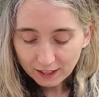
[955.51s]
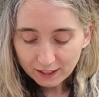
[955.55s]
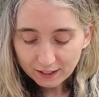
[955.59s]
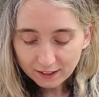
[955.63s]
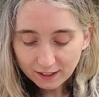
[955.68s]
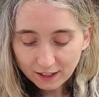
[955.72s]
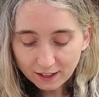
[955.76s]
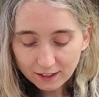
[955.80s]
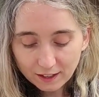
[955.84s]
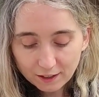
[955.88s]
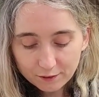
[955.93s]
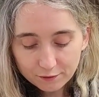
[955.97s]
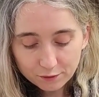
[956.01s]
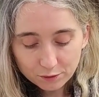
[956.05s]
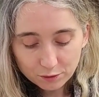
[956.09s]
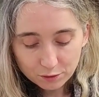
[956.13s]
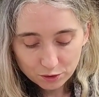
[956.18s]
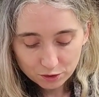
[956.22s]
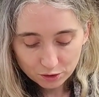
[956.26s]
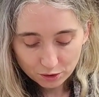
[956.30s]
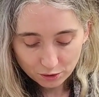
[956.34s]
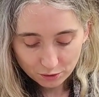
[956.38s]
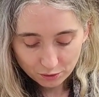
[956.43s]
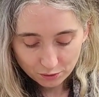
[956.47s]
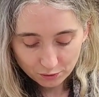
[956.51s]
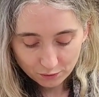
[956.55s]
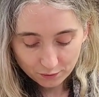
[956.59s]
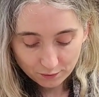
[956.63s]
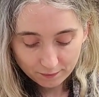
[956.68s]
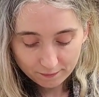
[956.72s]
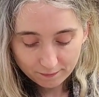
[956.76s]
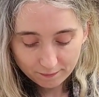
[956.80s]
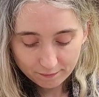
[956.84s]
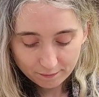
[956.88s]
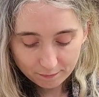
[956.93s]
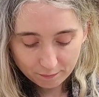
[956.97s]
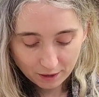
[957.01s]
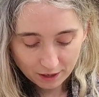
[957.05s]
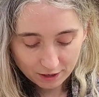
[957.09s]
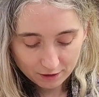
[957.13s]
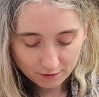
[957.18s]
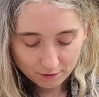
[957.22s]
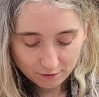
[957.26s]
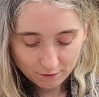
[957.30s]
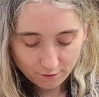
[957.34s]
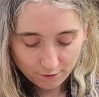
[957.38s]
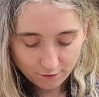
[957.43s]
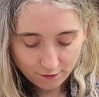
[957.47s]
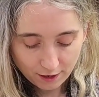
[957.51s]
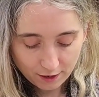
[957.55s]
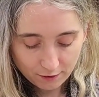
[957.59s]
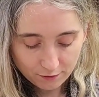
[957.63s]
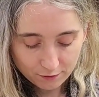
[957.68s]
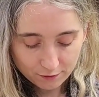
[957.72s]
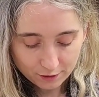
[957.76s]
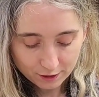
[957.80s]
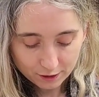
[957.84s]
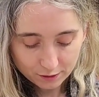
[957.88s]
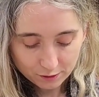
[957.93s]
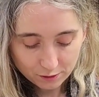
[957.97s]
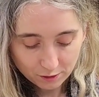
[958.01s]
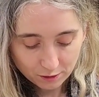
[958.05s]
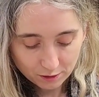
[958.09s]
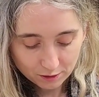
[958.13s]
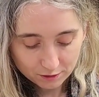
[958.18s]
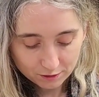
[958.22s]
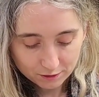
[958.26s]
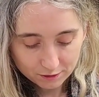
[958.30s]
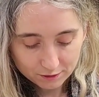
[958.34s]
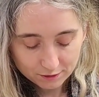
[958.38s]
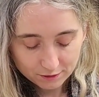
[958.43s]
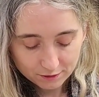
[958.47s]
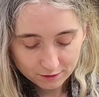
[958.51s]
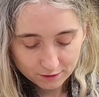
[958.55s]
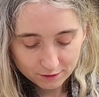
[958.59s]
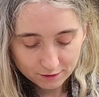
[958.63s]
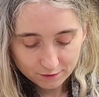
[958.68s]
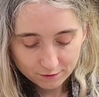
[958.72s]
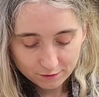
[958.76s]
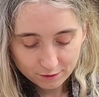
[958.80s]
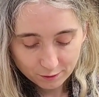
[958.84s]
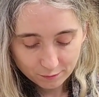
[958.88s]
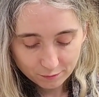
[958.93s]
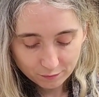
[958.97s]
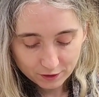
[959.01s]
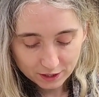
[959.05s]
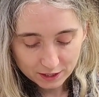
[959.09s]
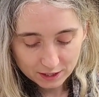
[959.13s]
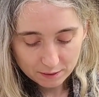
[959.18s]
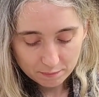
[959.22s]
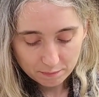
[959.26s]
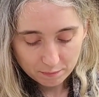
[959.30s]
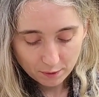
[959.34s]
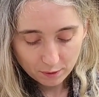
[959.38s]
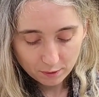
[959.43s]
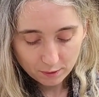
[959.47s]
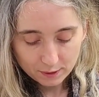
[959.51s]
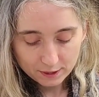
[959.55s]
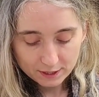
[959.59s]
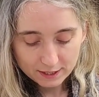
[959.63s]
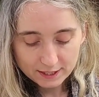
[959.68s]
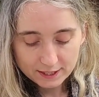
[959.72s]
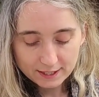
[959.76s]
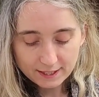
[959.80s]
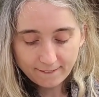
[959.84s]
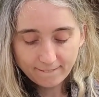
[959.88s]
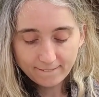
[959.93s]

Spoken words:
And I have to show my favorite color from this box.